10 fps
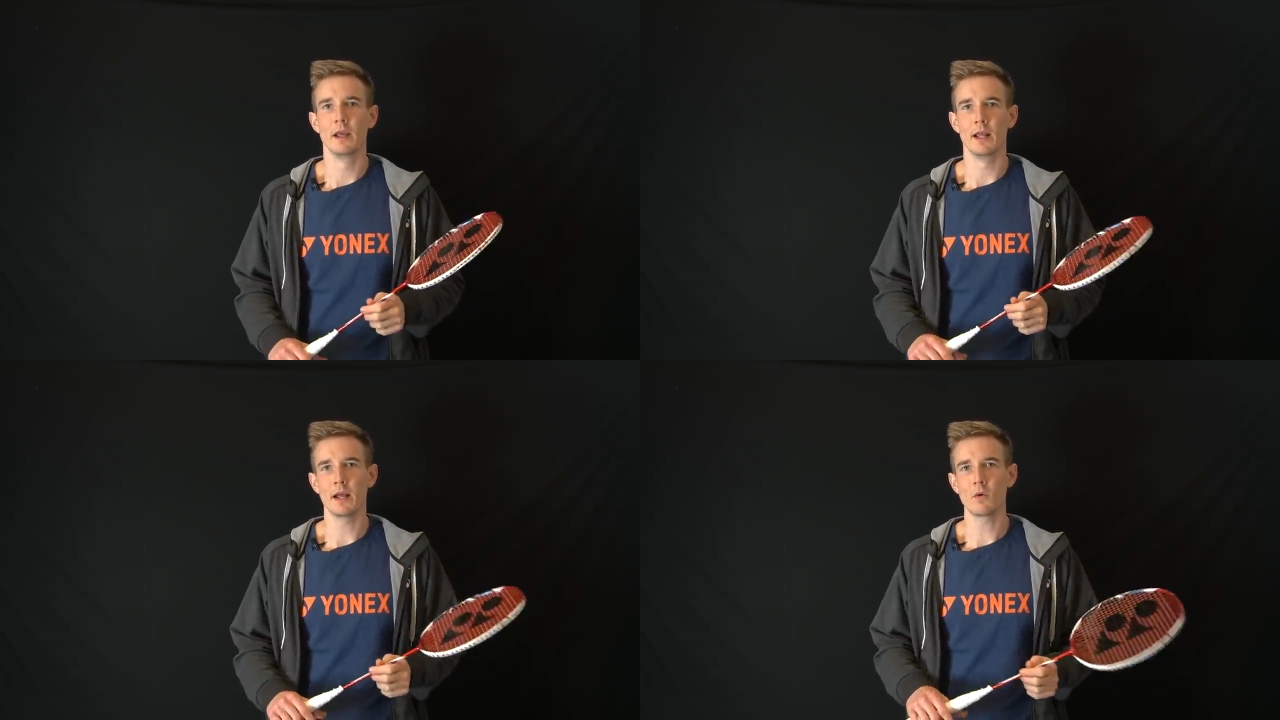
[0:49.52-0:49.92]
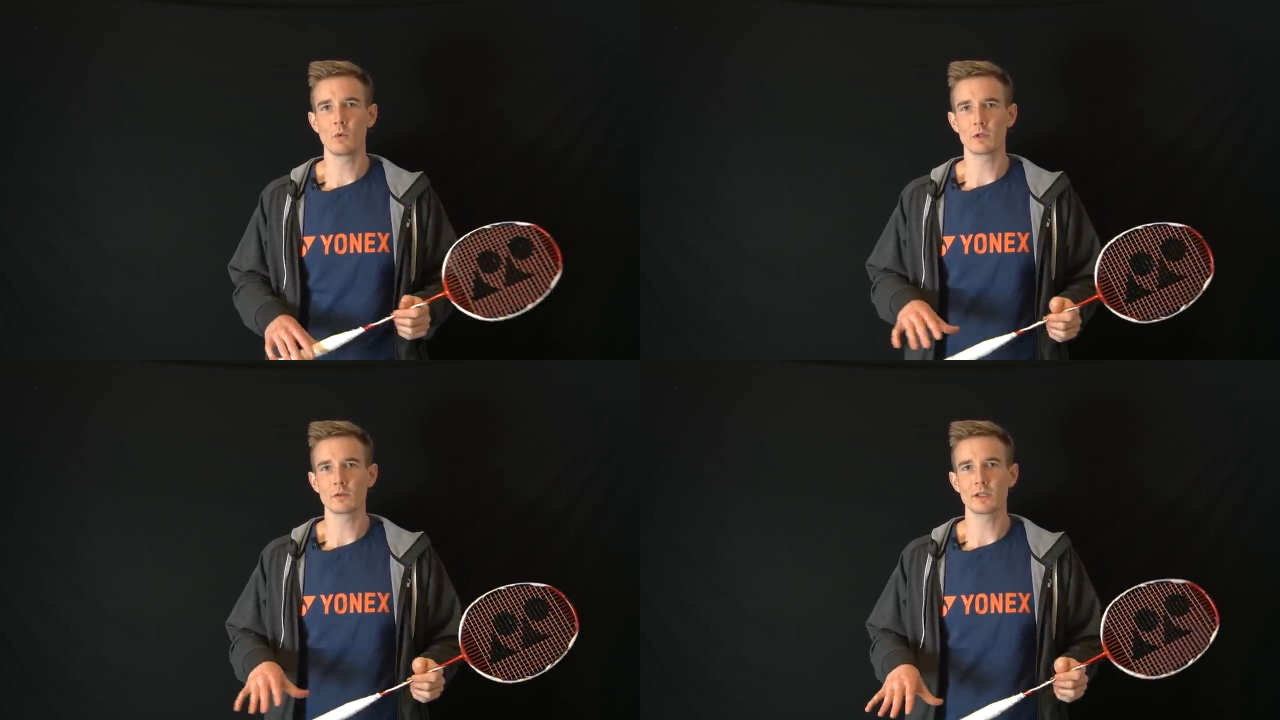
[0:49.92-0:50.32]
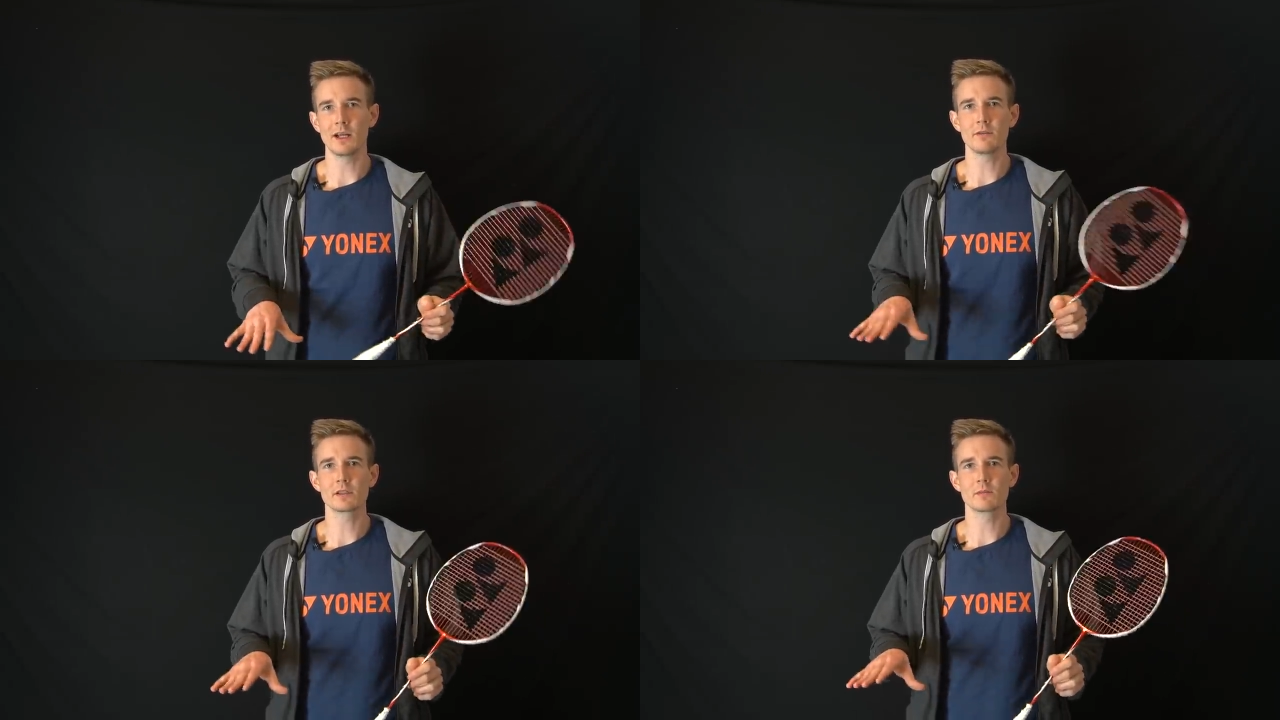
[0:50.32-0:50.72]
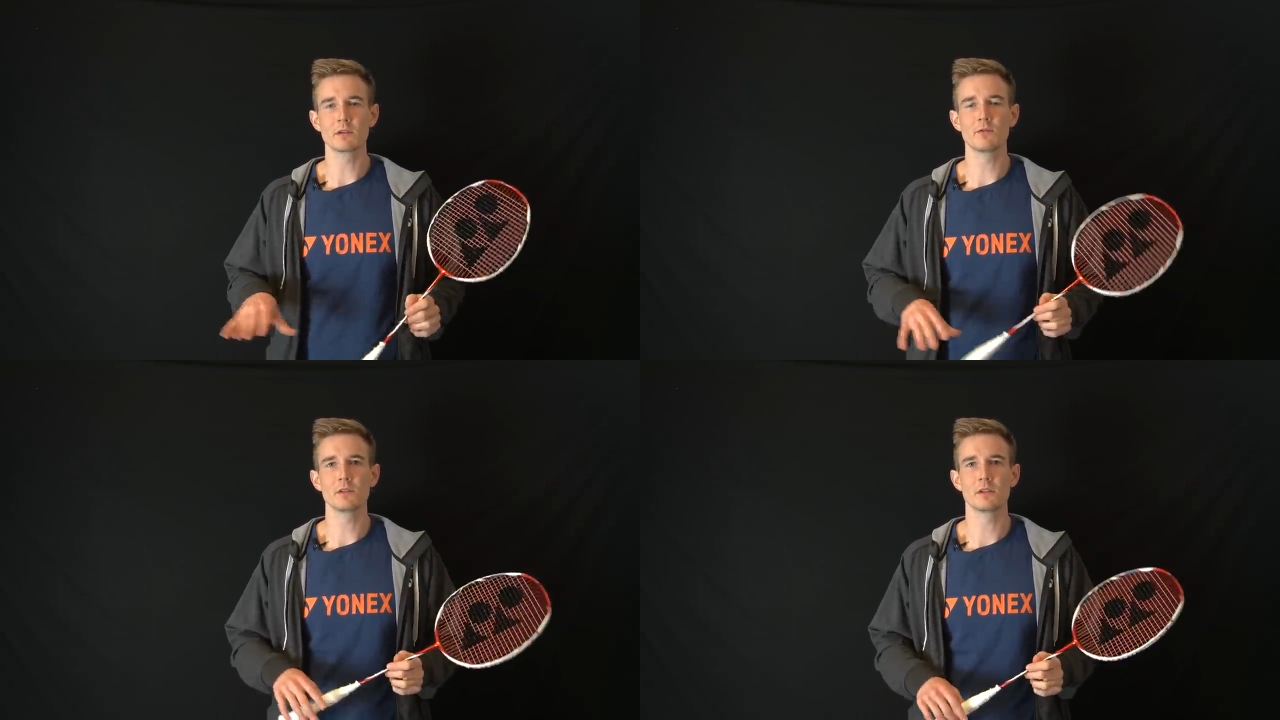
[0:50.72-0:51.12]
And now we want to dive in some
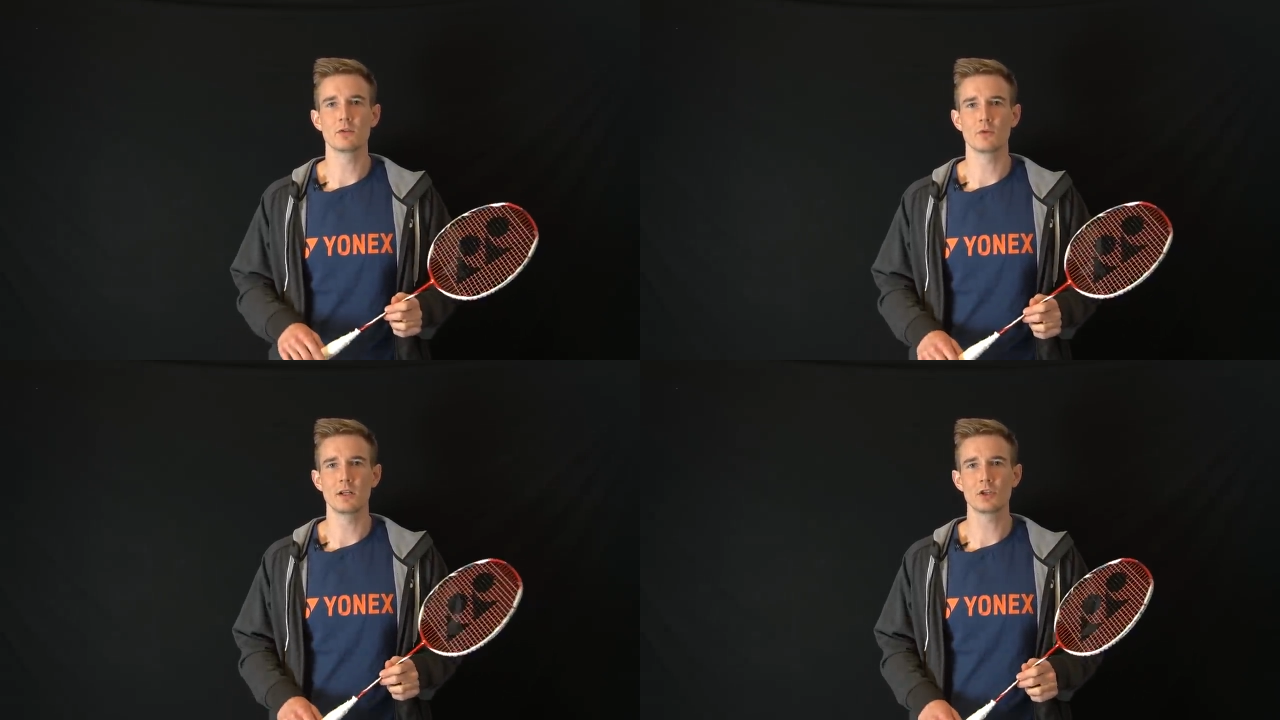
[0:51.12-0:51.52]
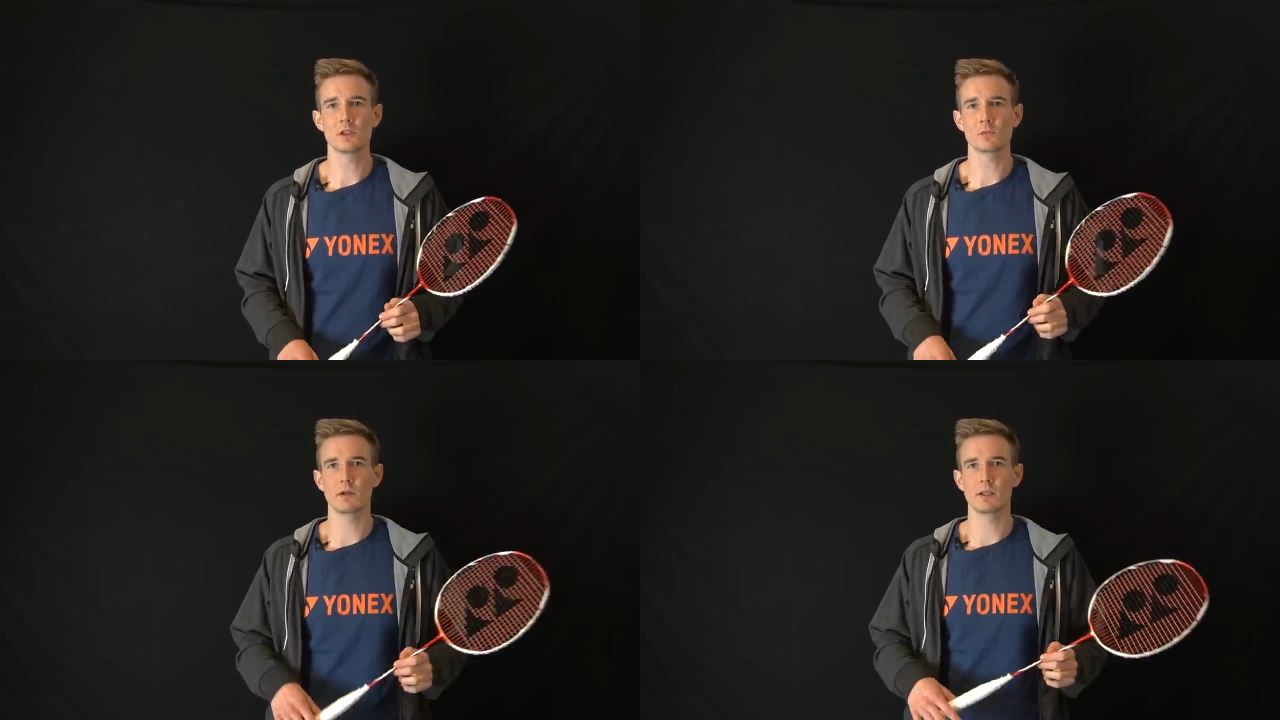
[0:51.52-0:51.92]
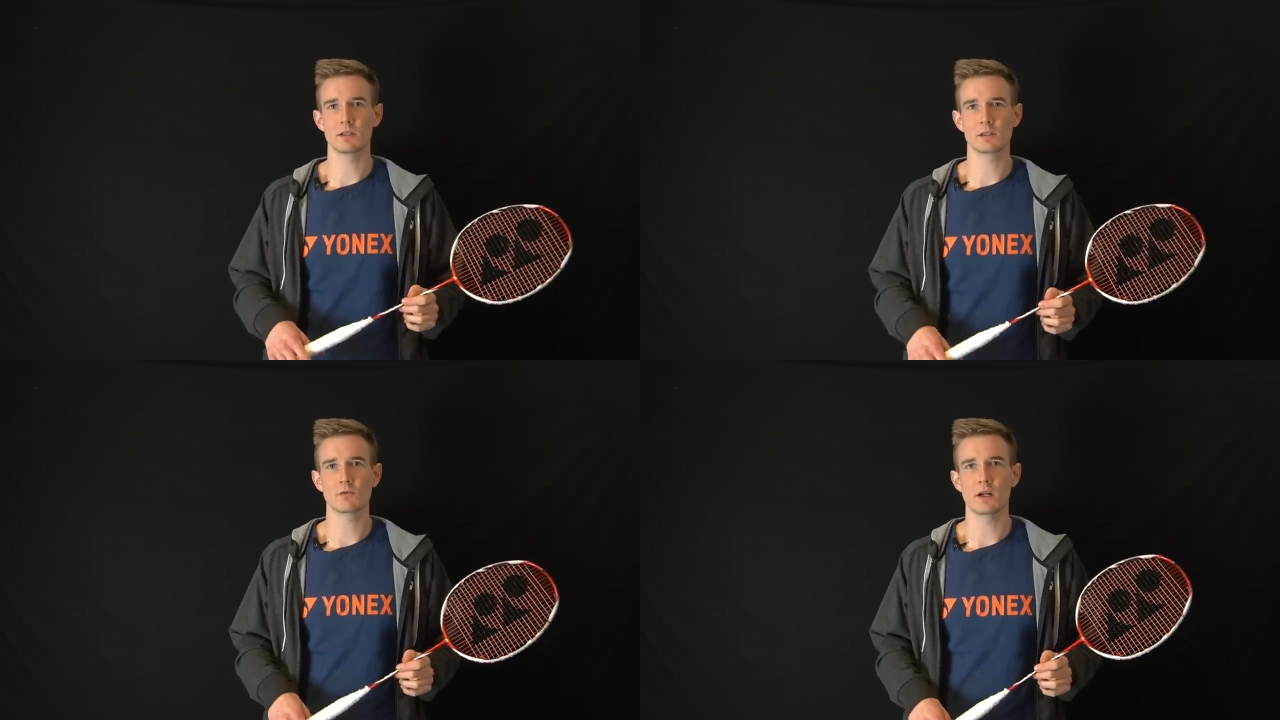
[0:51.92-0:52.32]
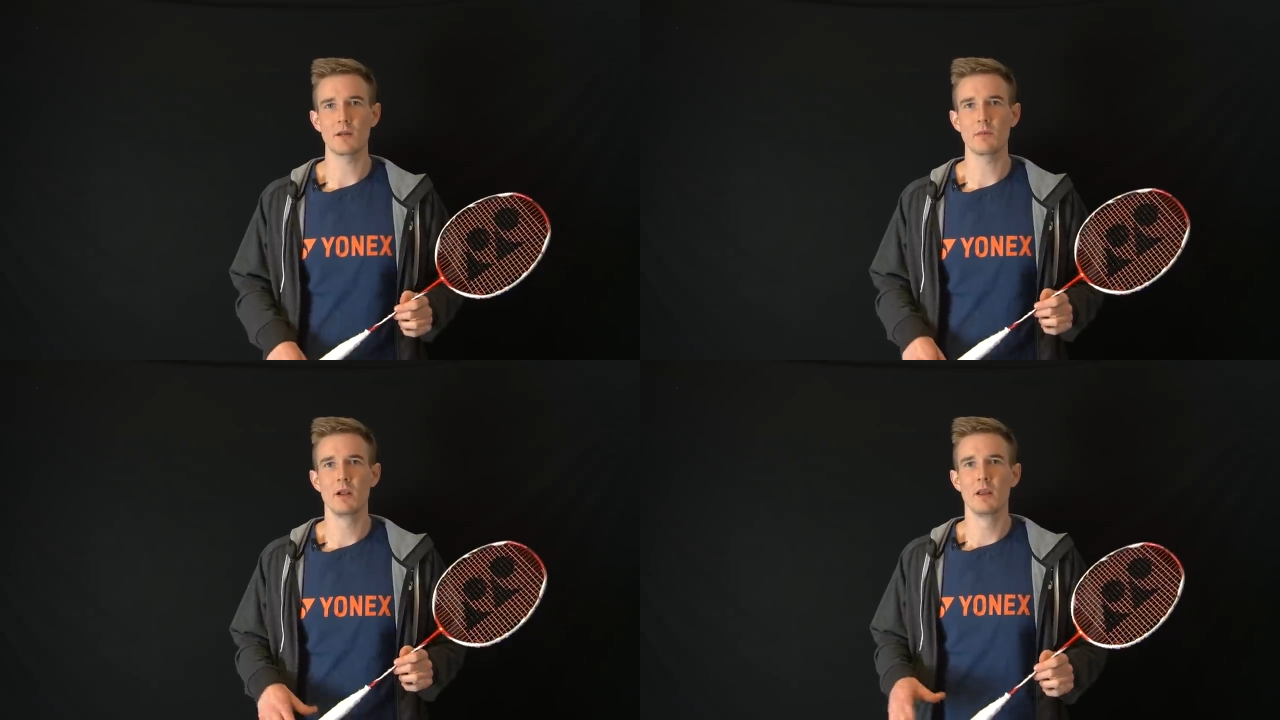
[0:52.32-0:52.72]
different situations where I
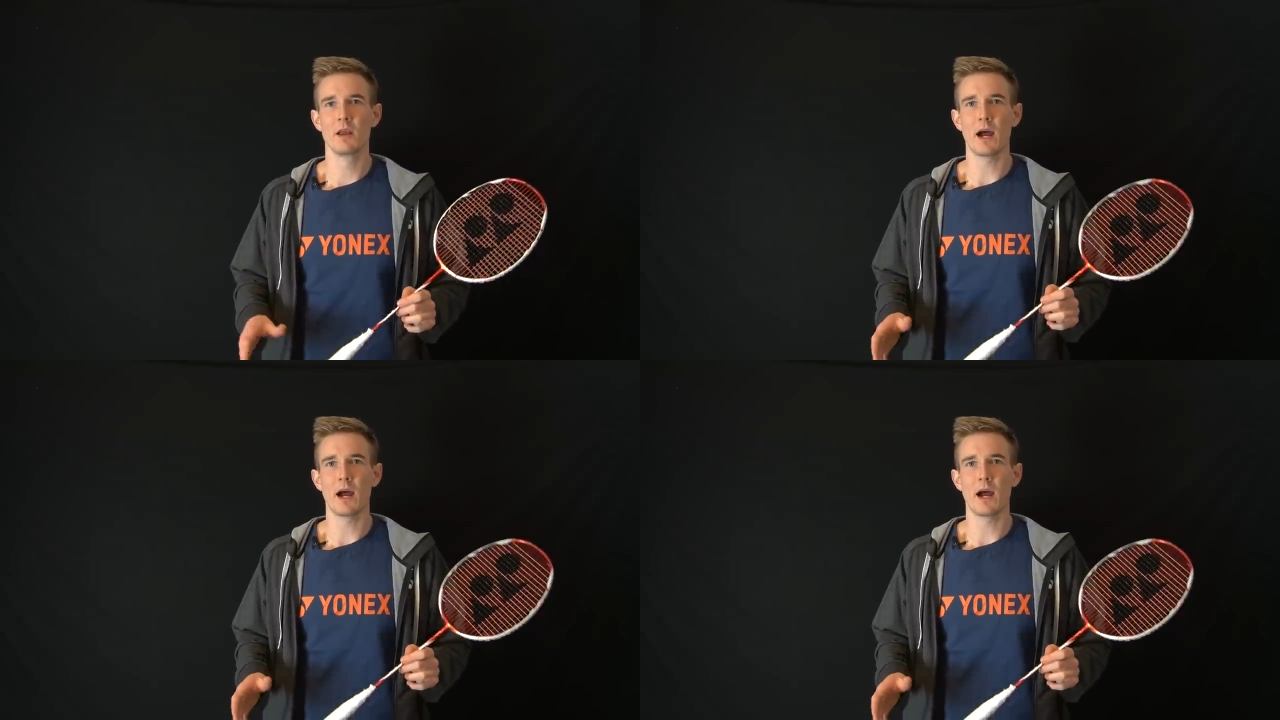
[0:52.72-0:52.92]
describe